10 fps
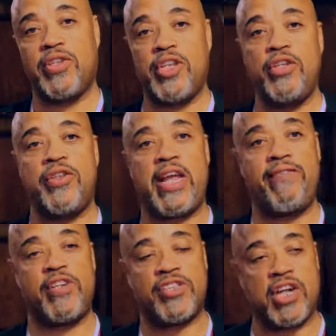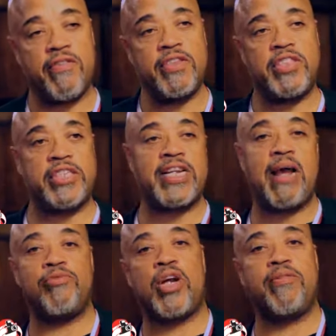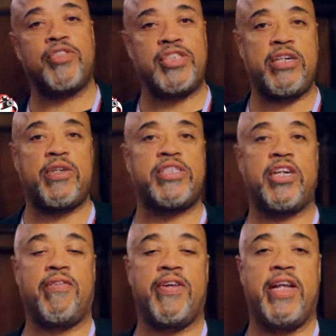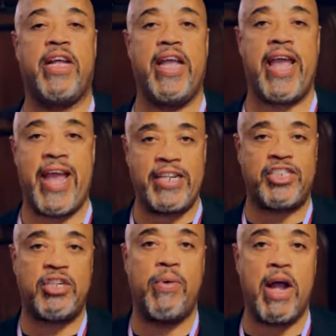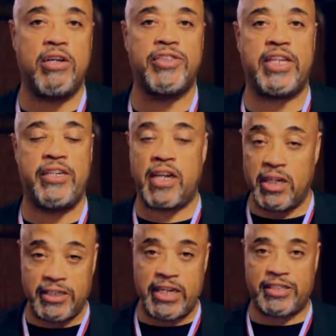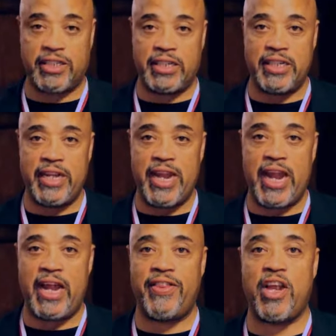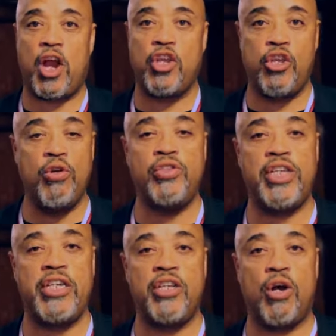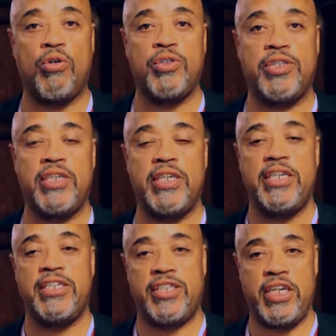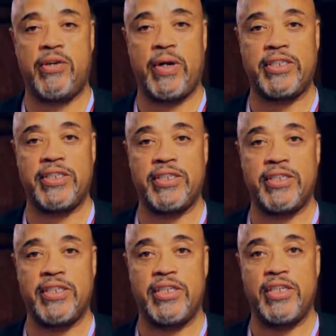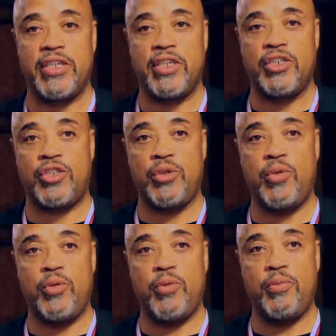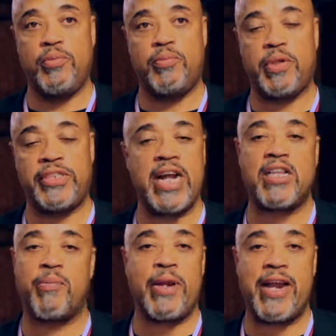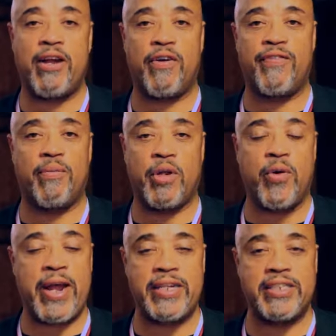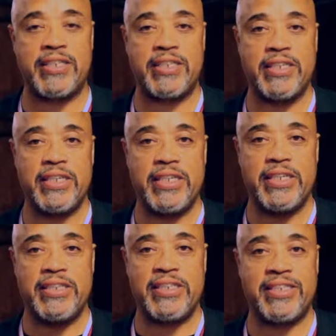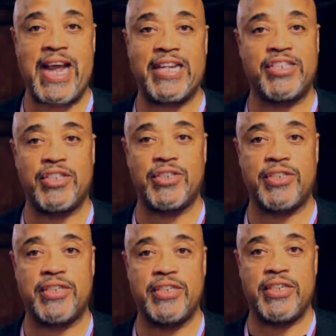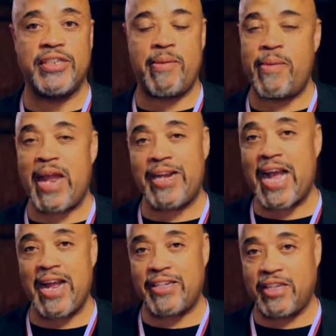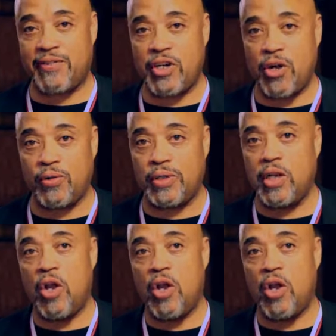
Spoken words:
They've discovered the time travel secrets of H.G. Wells and Nikola Tesla, and they are using those secrets to protect the planet Earth from the greatest disasters that mankind has ever known.